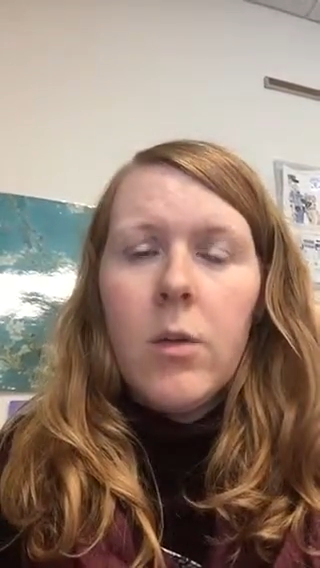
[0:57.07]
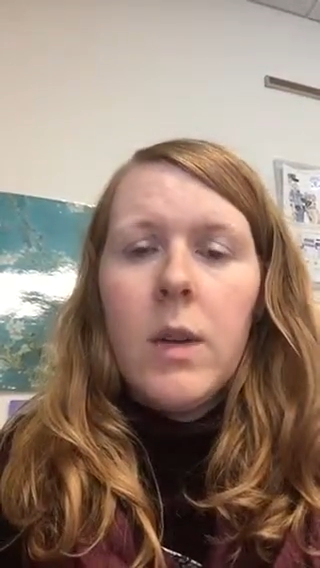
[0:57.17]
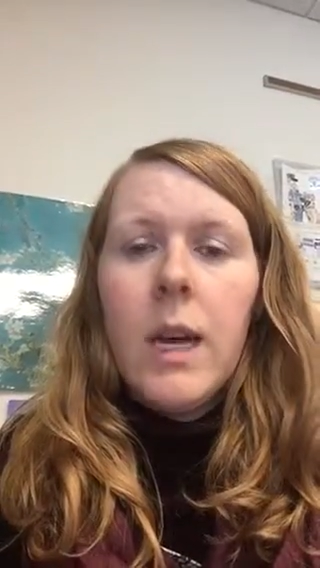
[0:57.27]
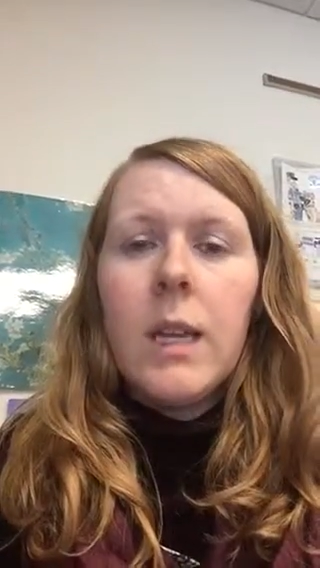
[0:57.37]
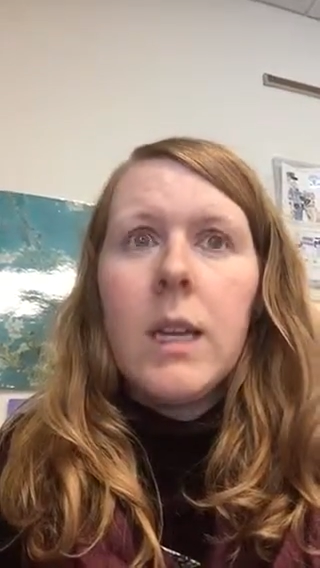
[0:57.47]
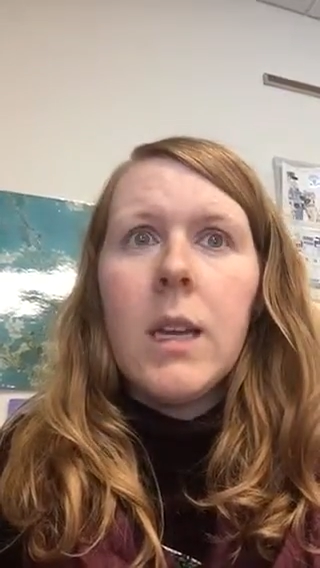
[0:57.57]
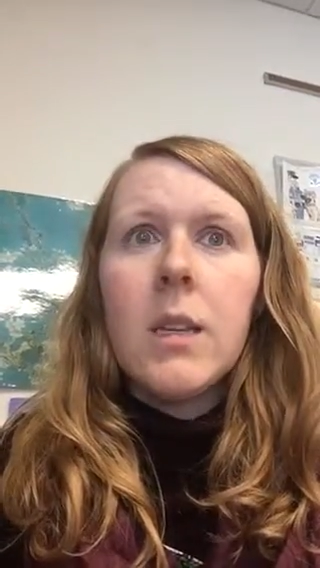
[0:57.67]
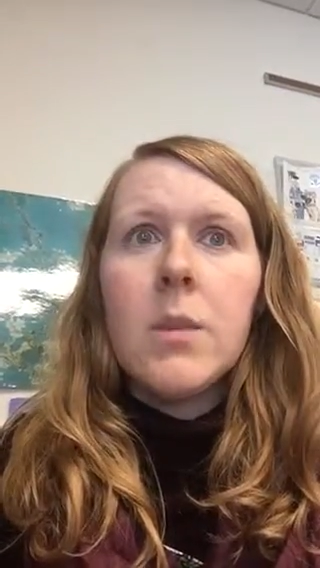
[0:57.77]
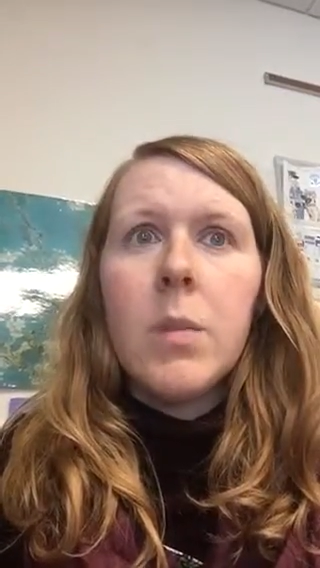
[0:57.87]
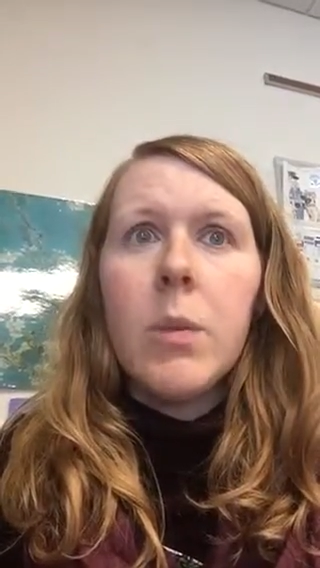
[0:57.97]
Reality
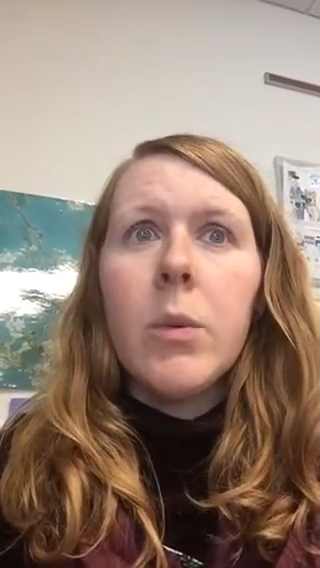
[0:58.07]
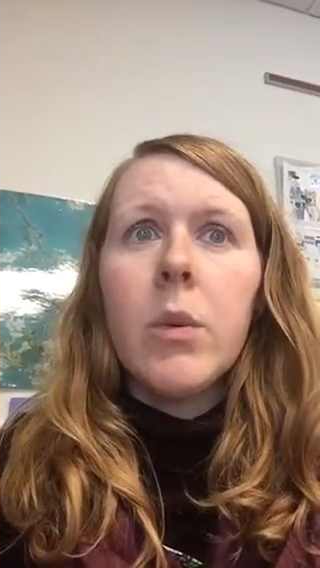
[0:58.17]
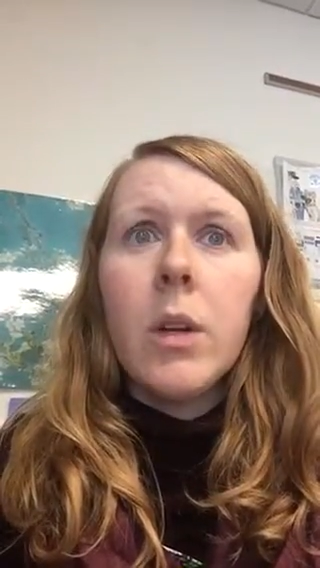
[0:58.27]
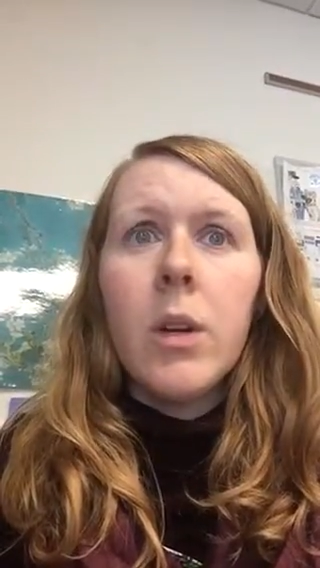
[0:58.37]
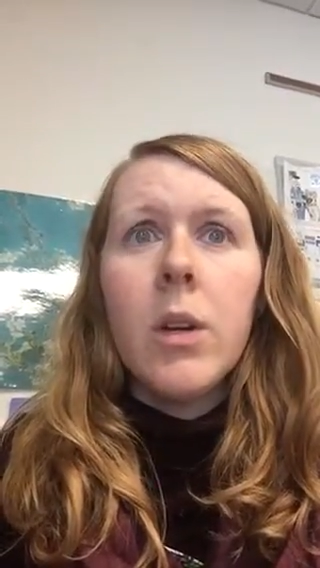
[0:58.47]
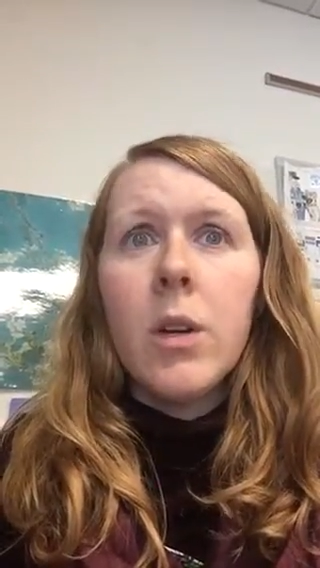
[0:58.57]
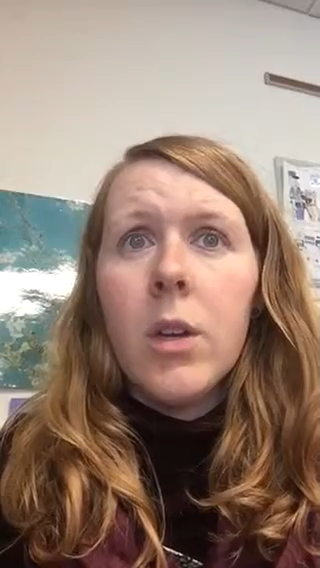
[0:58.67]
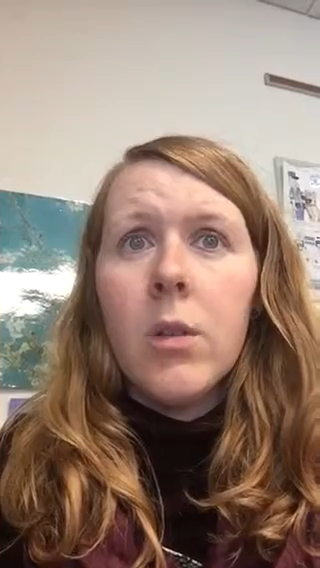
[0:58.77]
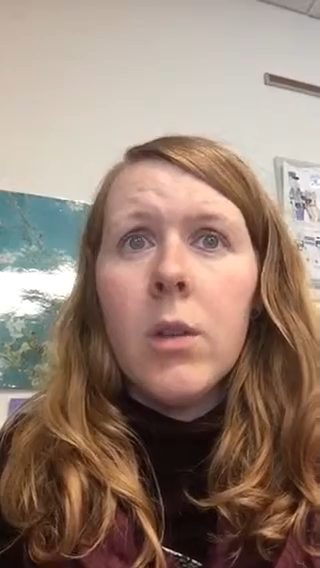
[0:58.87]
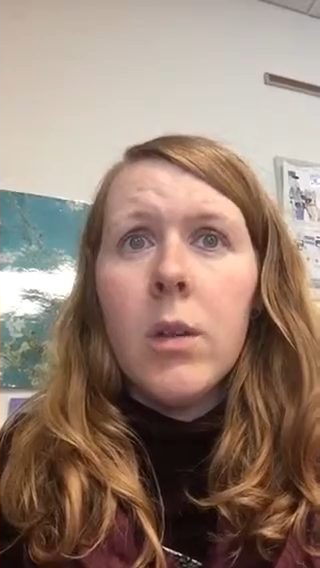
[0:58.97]
is people can hurt
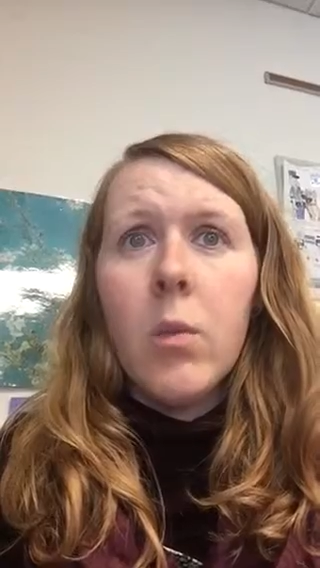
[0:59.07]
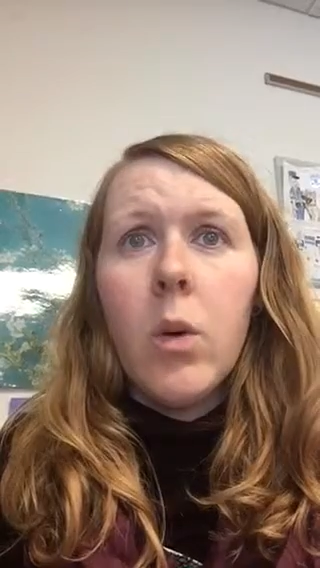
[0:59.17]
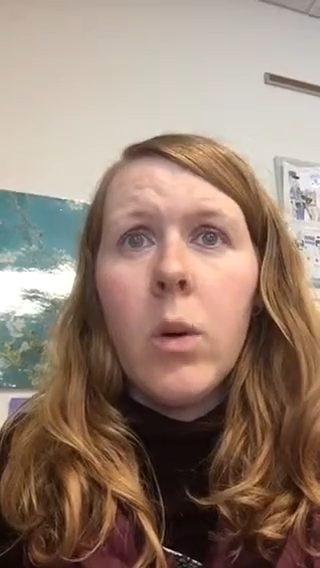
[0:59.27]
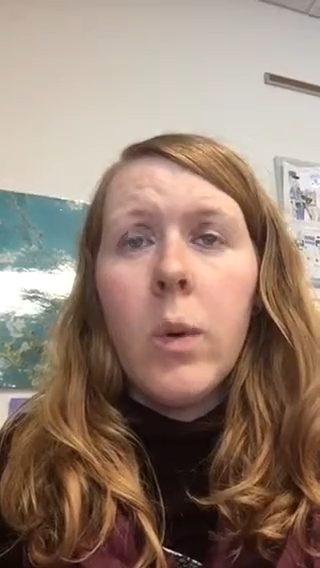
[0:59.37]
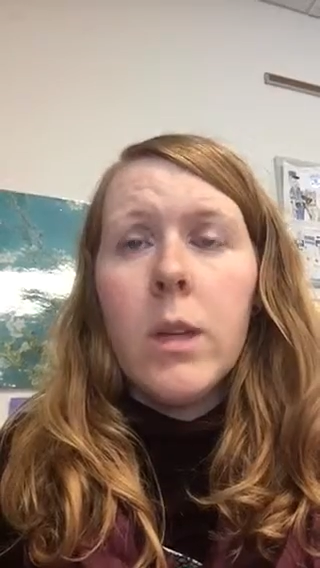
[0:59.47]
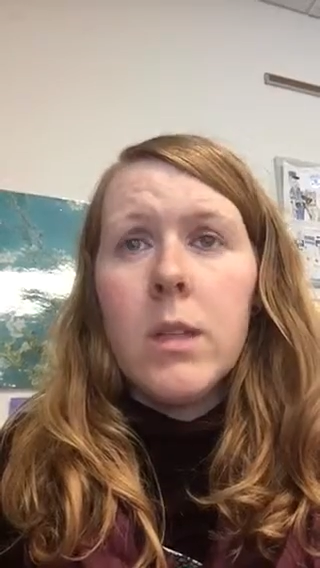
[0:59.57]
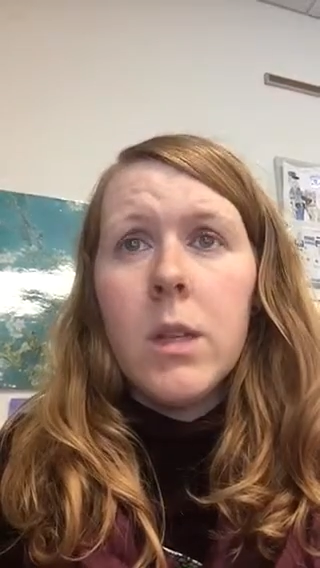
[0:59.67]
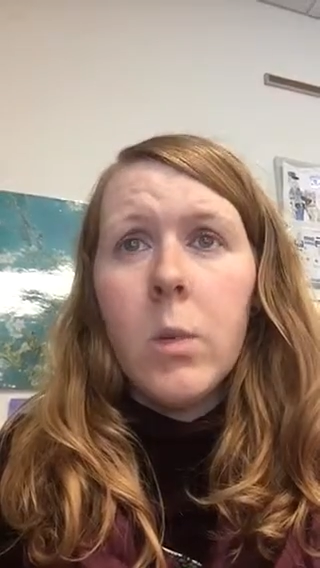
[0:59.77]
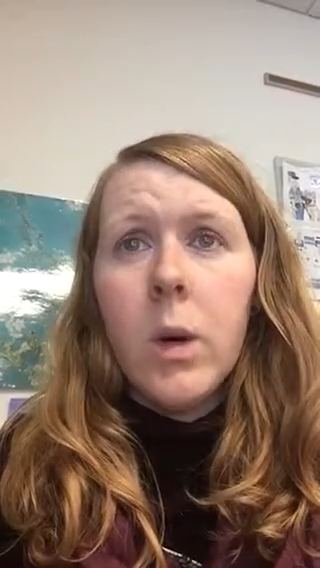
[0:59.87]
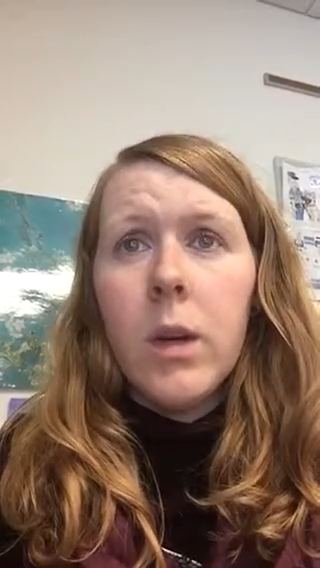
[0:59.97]
you in more ways
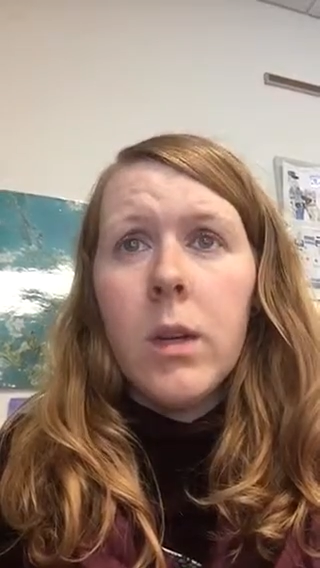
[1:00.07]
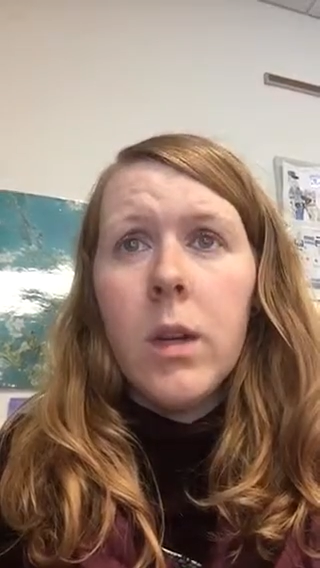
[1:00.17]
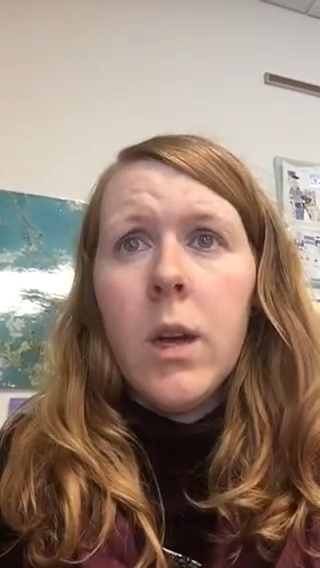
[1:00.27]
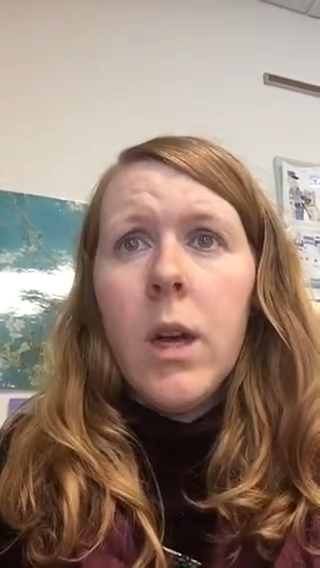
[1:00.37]
than one,